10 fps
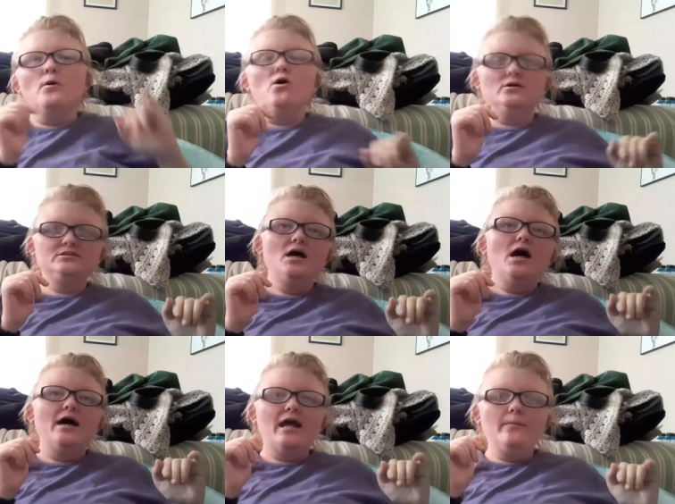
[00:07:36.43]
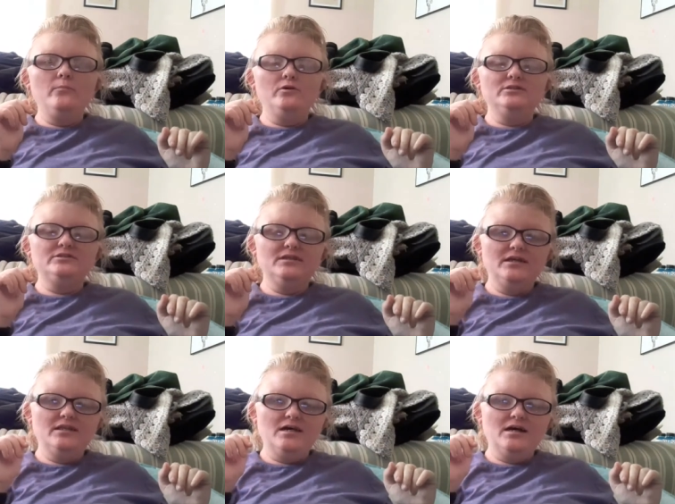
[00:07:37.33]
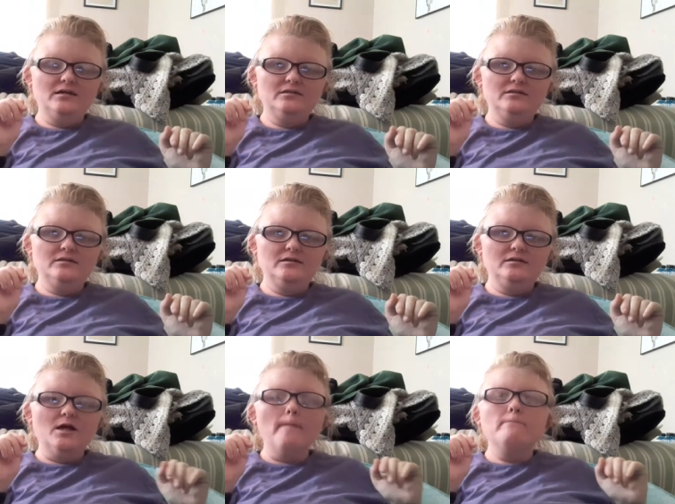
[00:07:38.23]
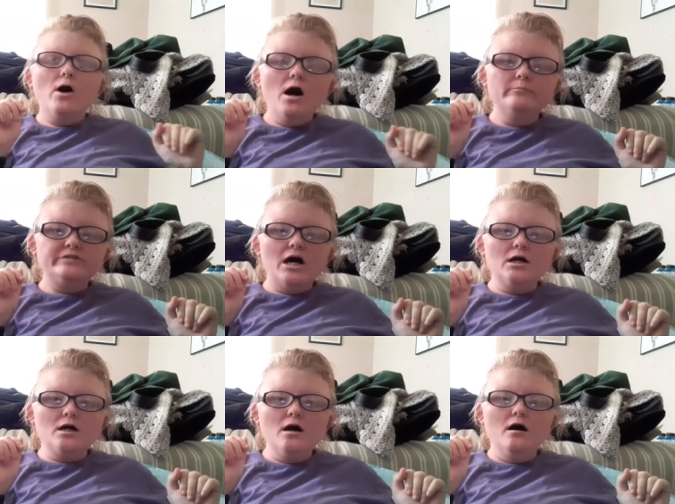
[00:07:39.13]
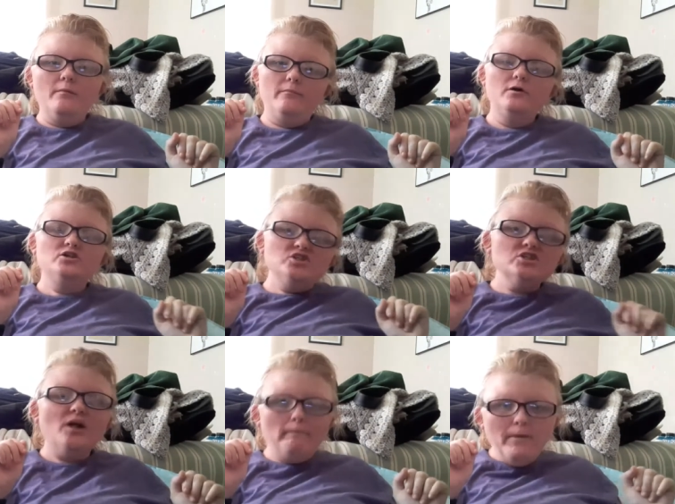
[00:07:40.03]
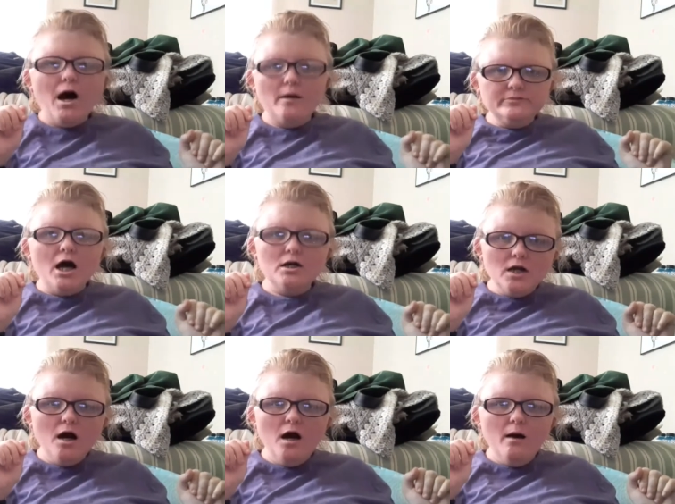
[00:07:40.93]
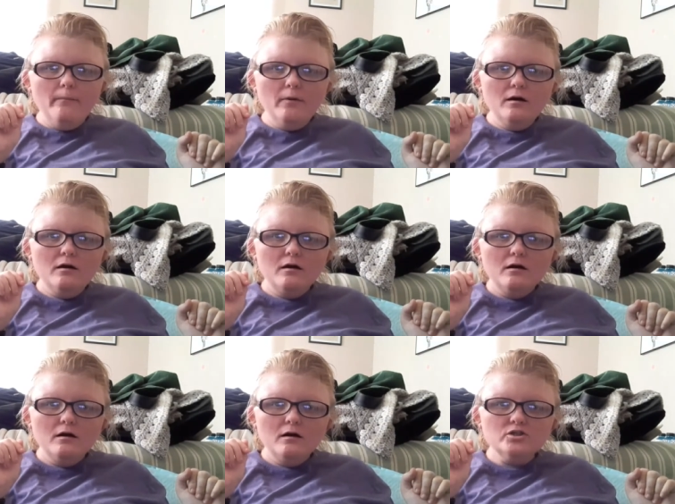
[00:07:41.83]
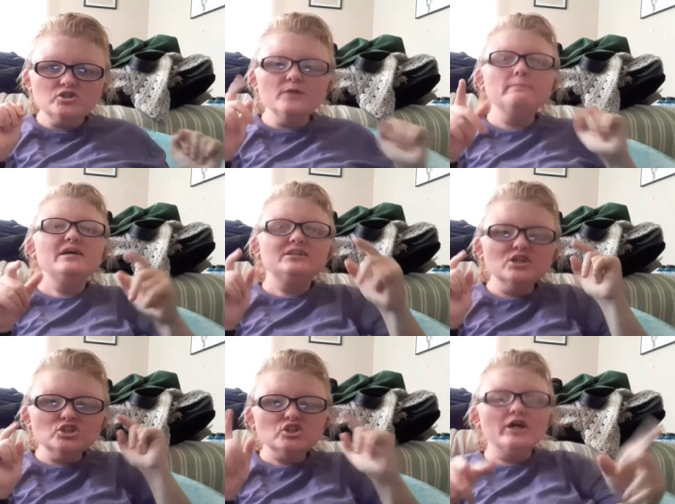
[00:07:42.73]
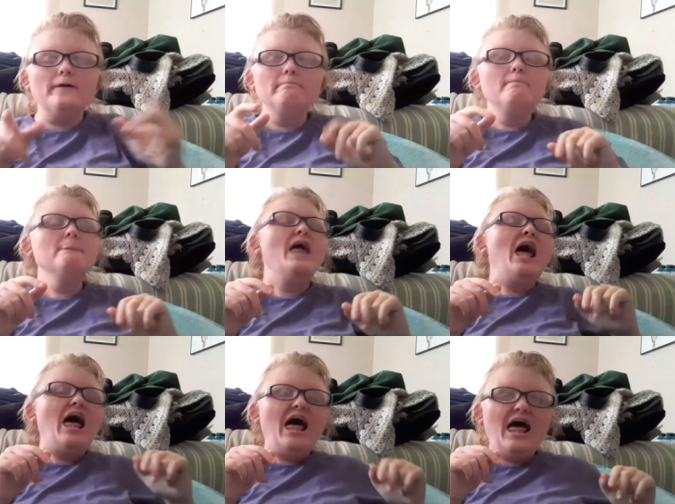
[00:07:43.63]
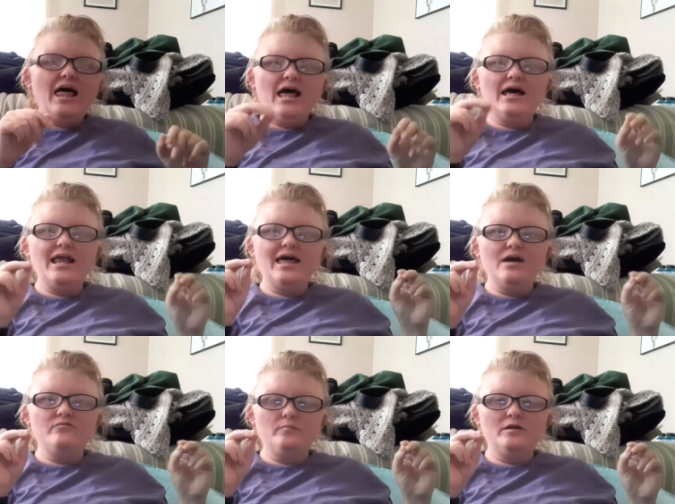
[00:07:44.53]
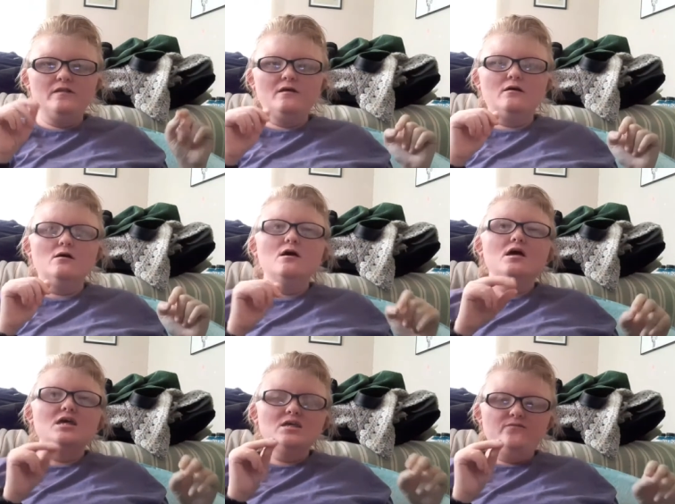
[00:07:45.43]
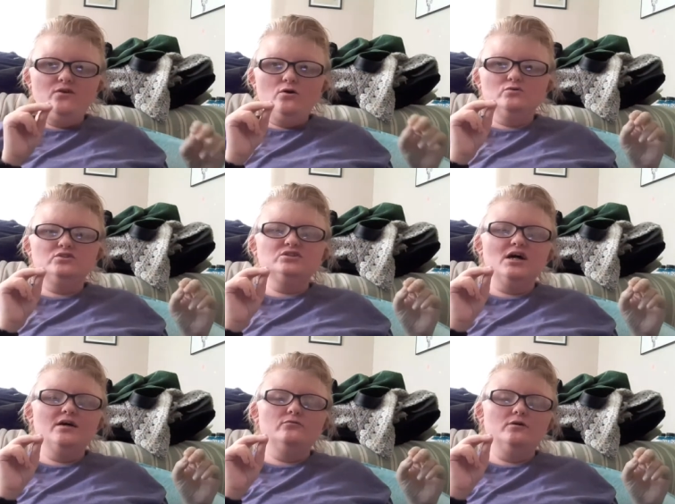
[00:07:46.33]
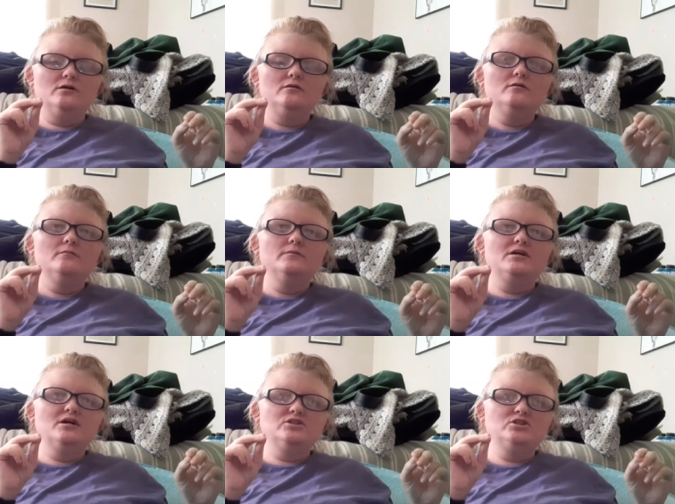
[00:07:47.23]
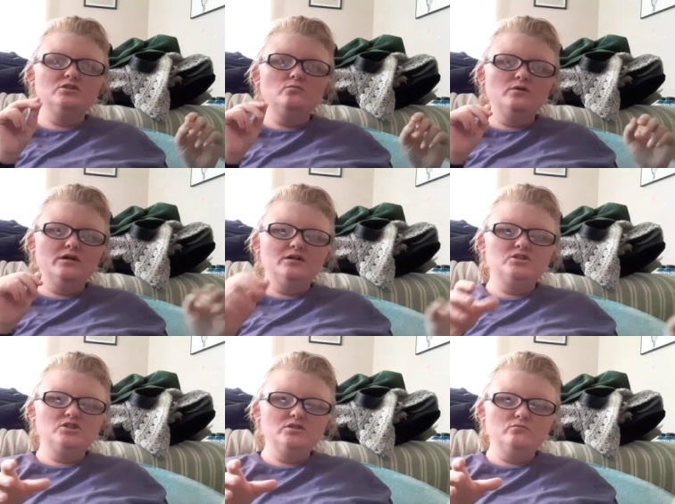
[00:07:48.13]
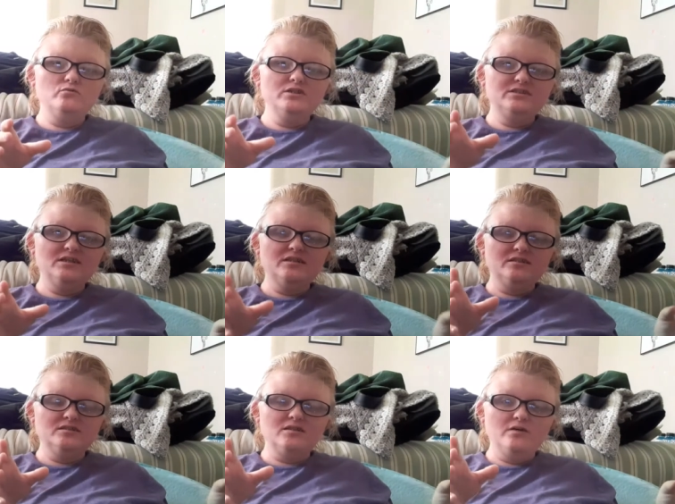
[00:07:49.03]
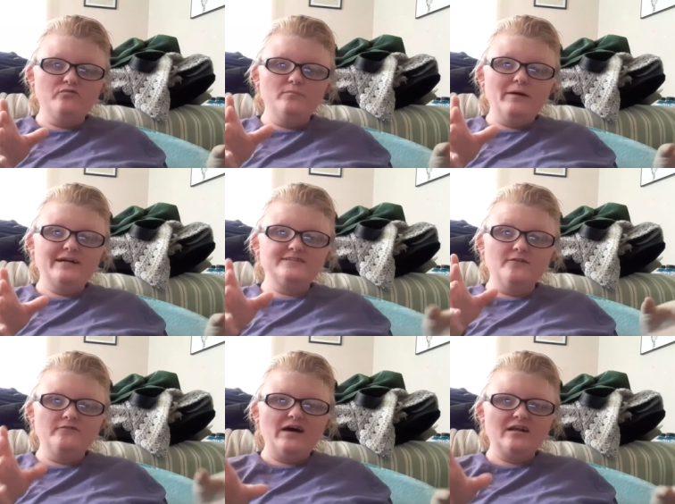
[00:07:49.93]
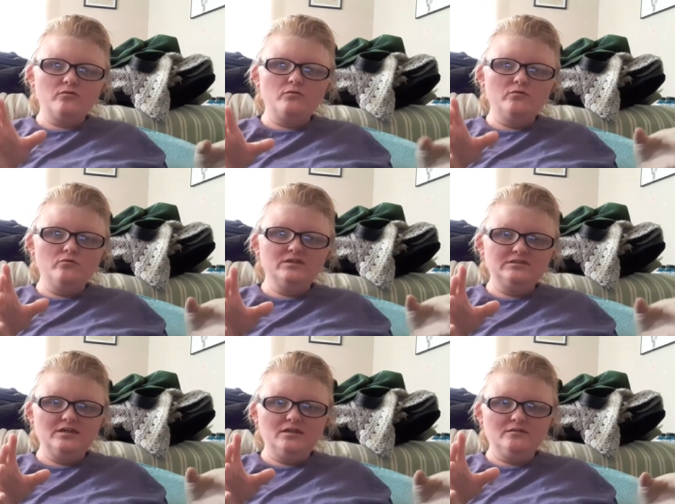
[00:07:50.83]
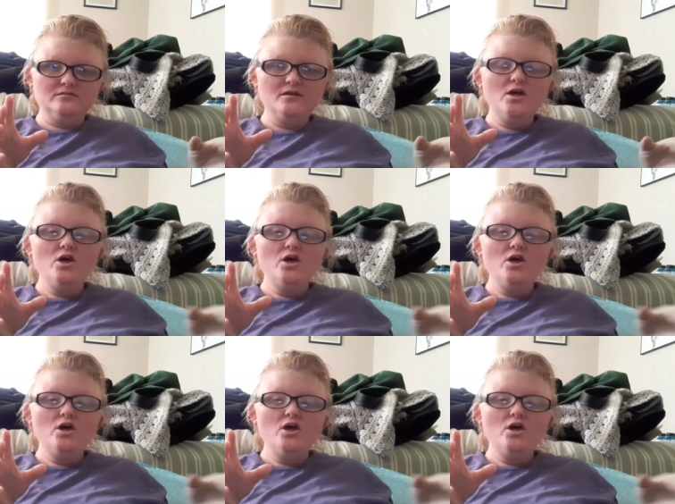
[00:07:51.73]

boss. And I'm going to say that. The bomb.com. She's the bomb.com. She beat the shit out of everybody there. Even Osira. Because she went and she reset Discovery back to factory resettings.